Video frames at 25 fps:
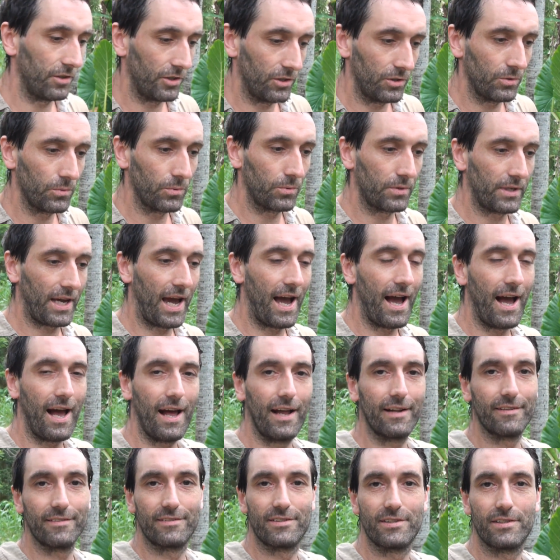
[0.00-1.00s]
you
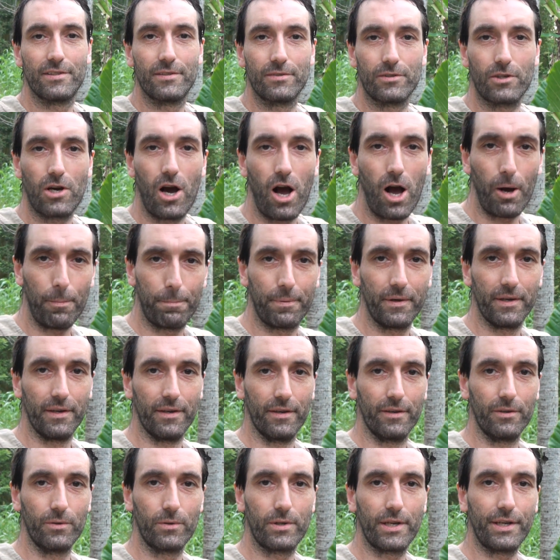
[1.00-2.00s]
can't copy.
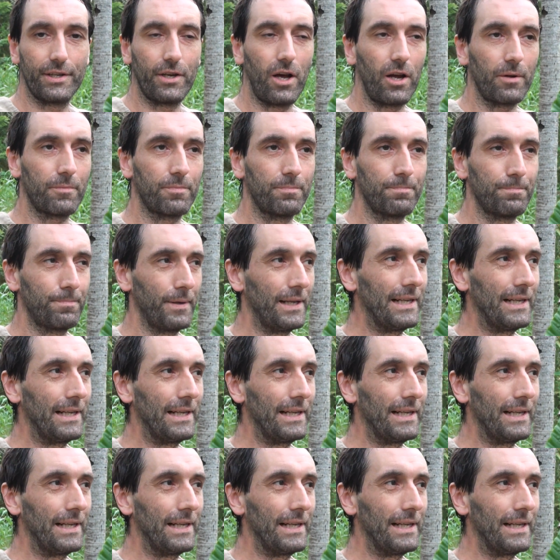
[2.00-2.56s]
You cannot